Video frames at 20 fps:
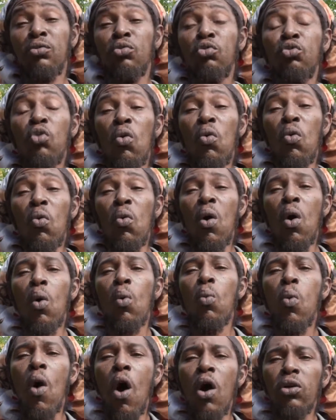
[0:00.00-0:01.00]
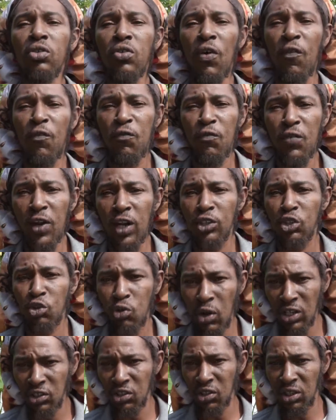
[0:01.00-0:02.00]
do water
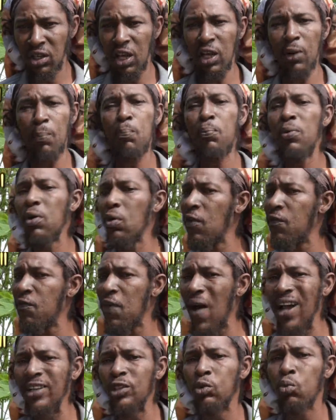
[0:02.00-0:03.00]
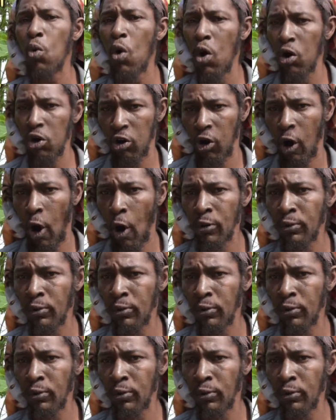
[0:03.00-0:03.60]
filtration. It purifies water.